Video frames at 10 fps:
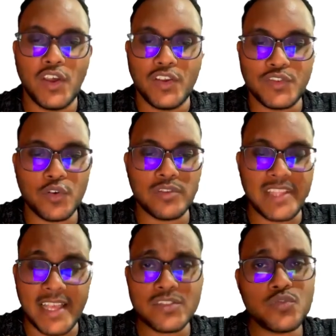So
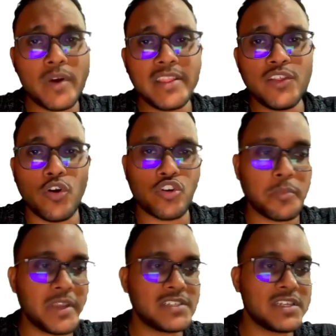that's why the
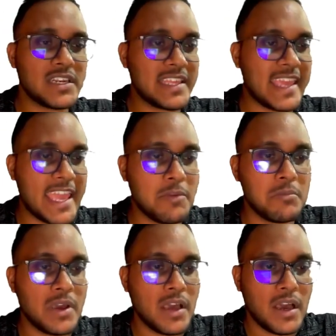automation came
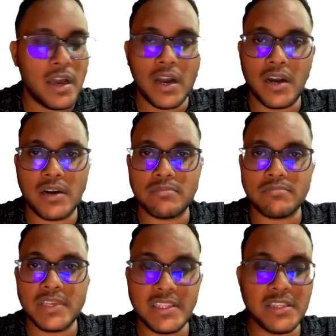
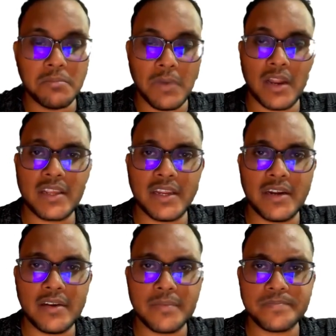in the
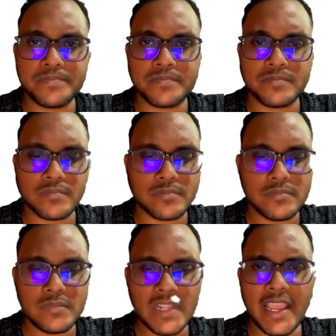market,
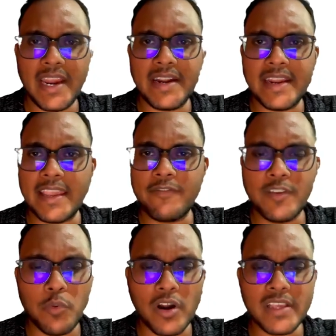and
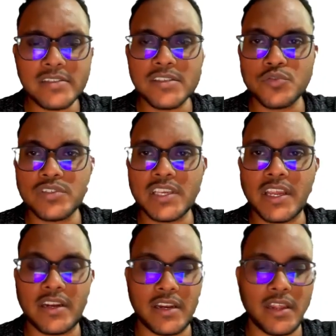everybody is using
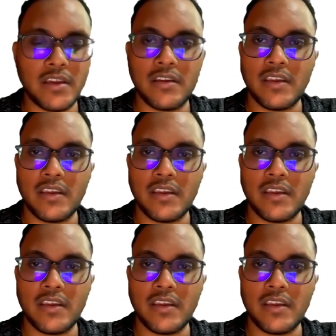it a